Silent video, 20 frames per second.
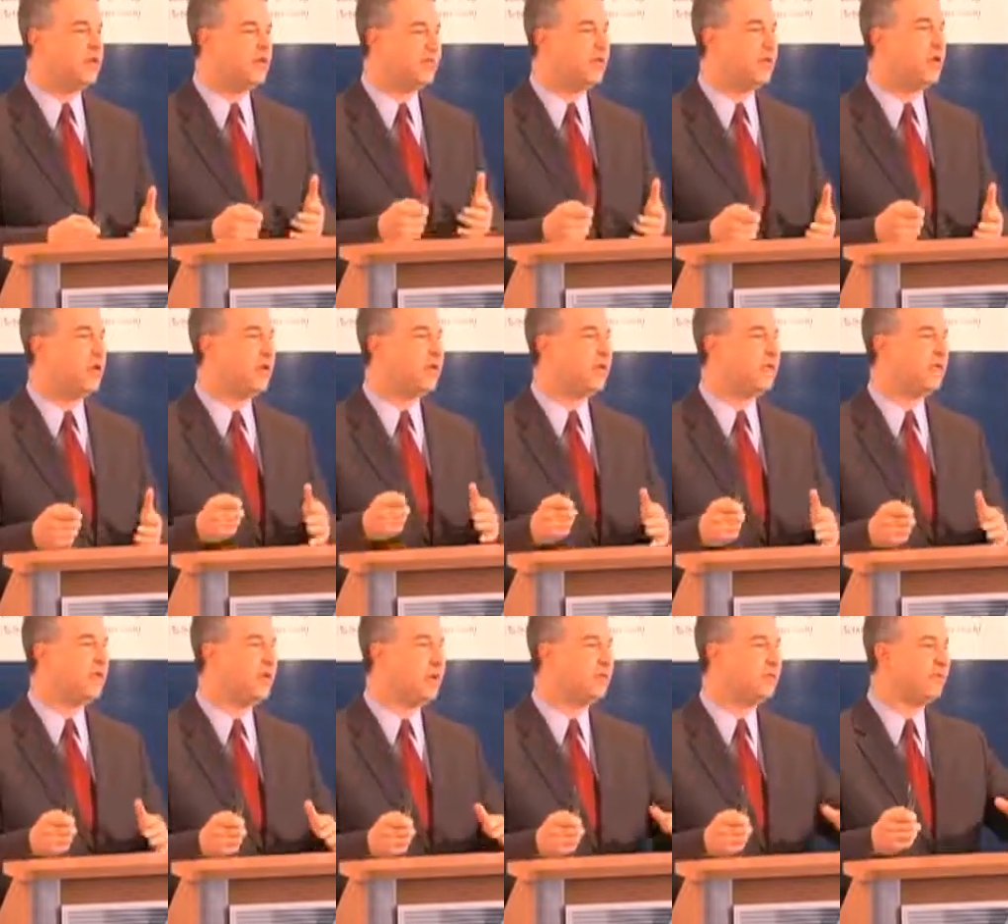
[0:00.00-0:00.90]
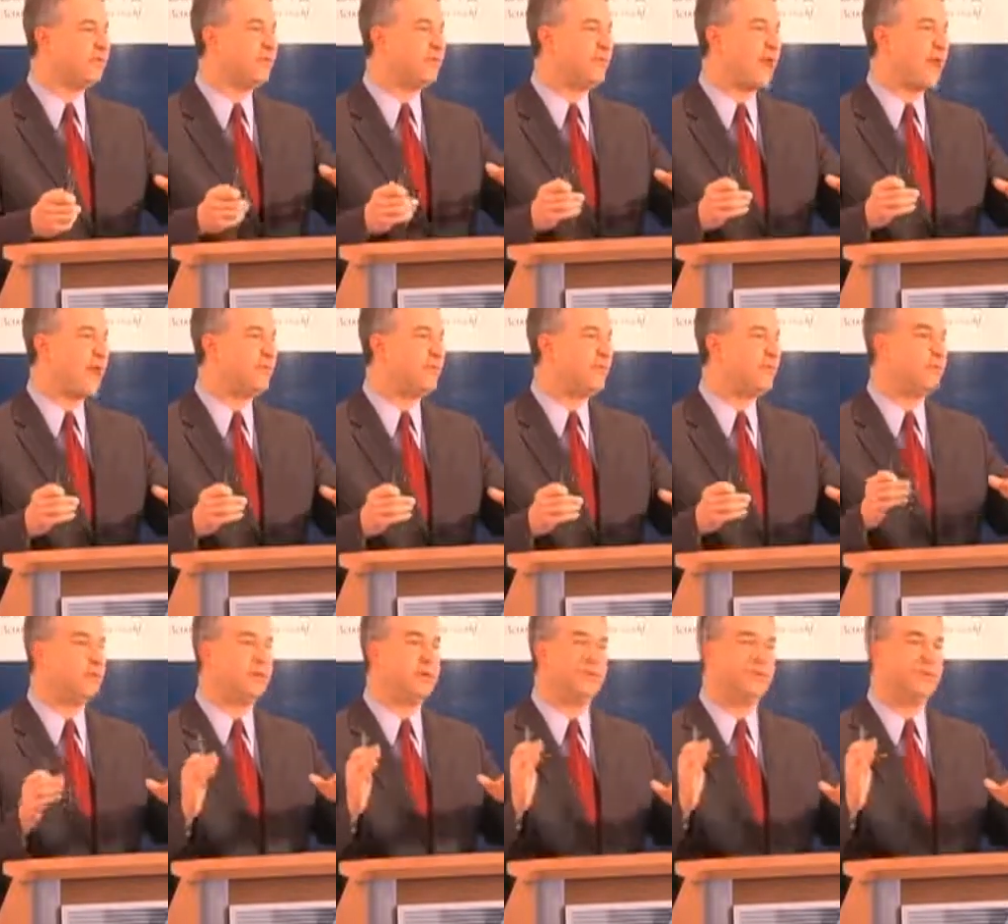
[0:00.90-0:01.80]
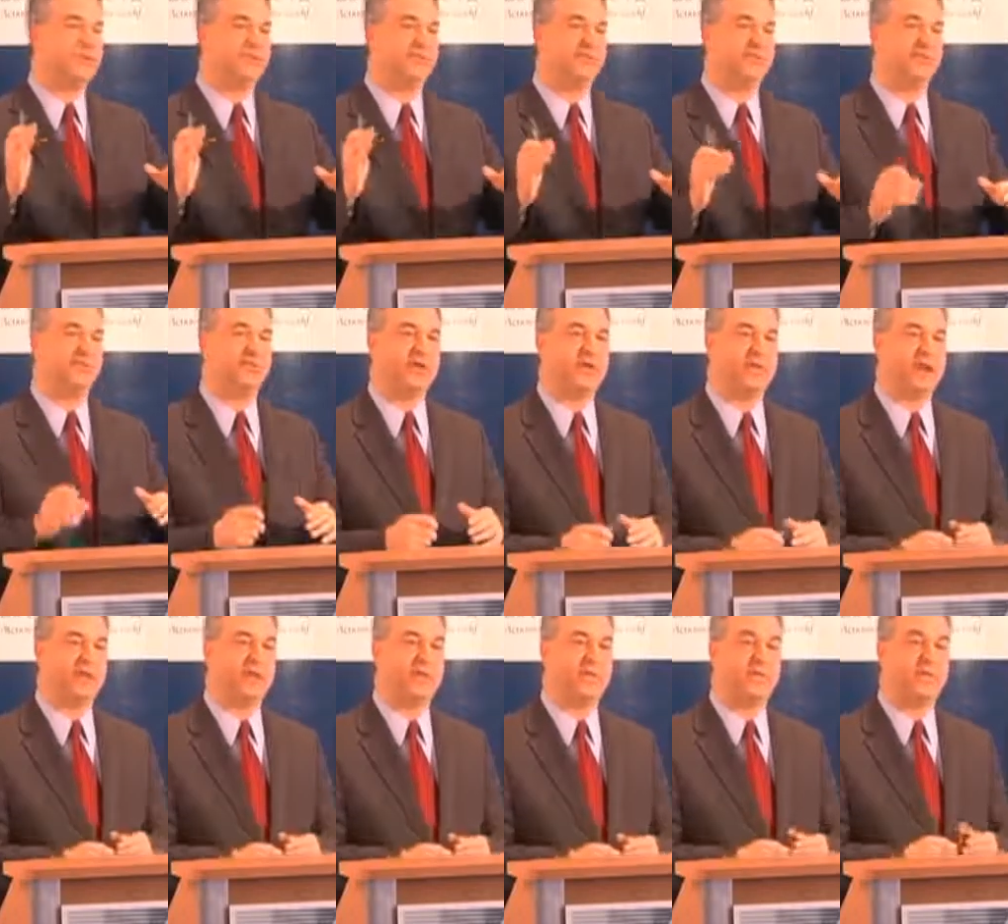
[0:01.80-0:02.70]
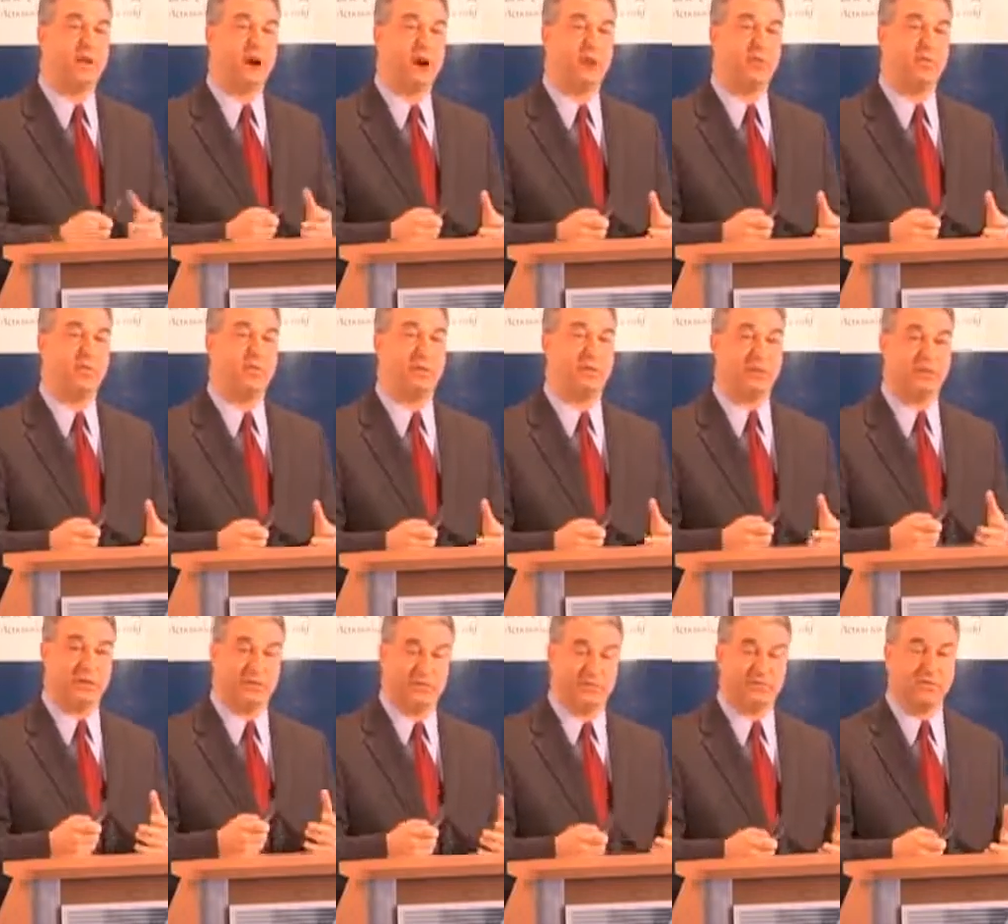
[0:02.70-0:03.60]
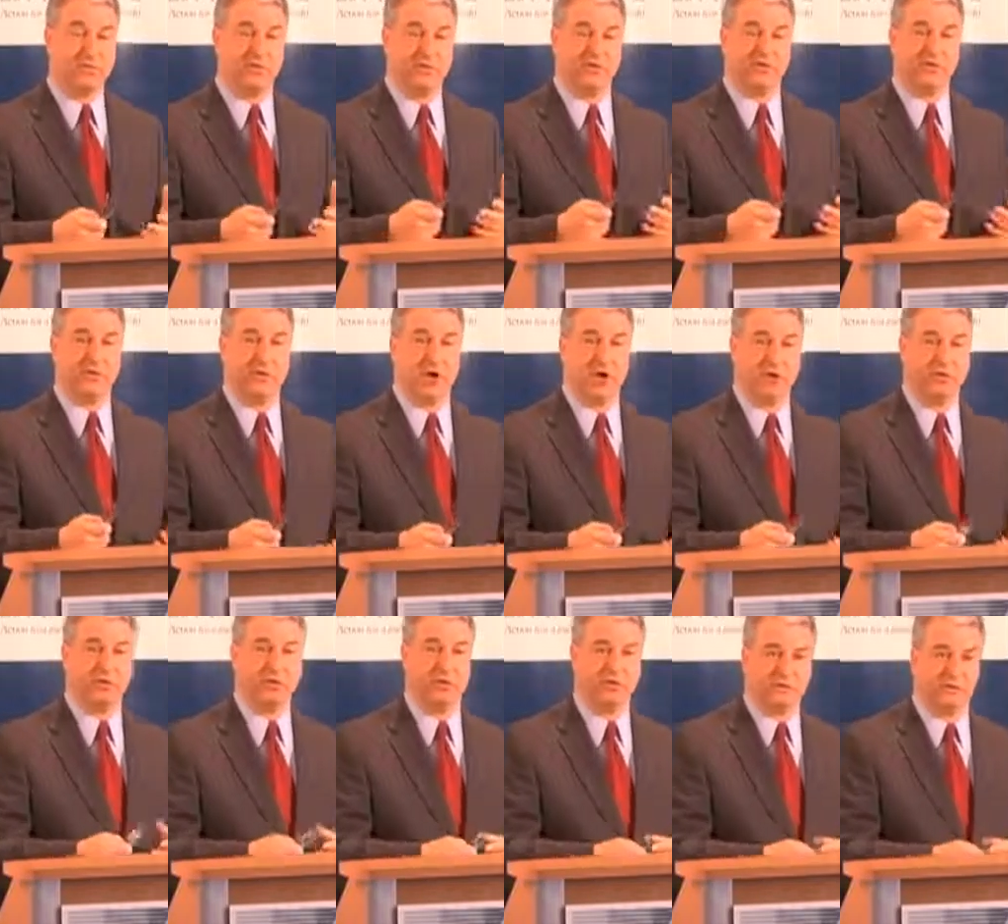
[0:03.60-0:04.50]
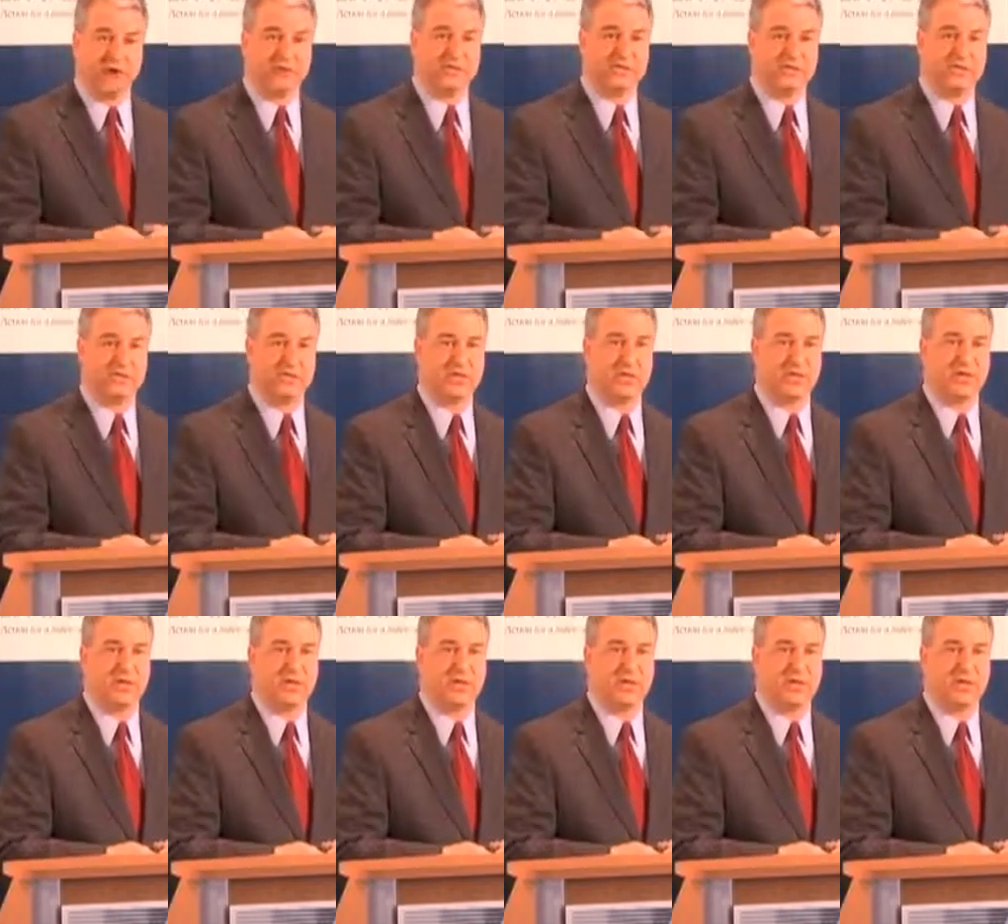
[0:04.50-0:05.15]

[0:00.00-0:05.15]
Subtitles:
stood on the steps of the Capitol and placed his hand on the Bible and delivered his inaugural address